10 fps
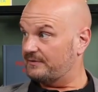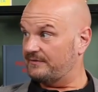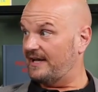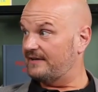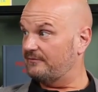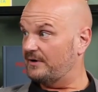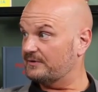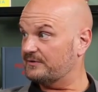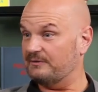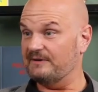We've had
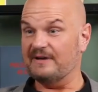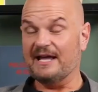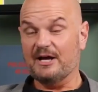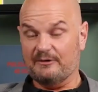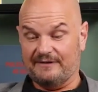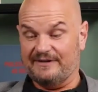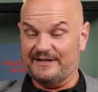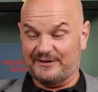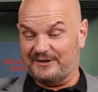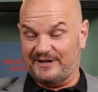folks, we've we've
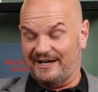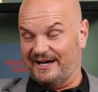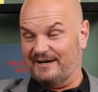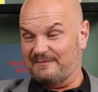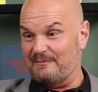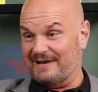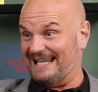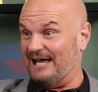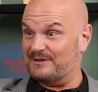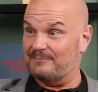either um, been
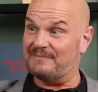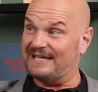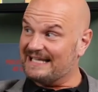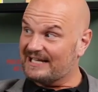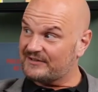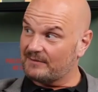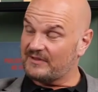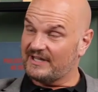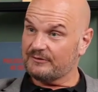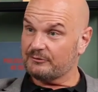allowed to bid on some
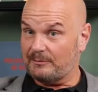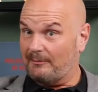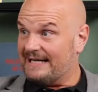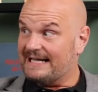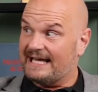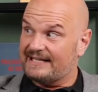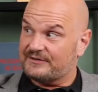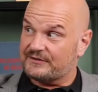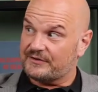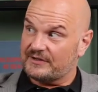things we might not
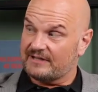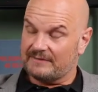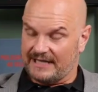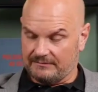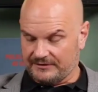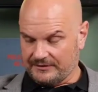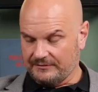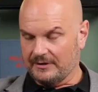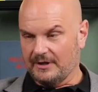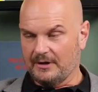necessarily have been able
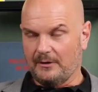to,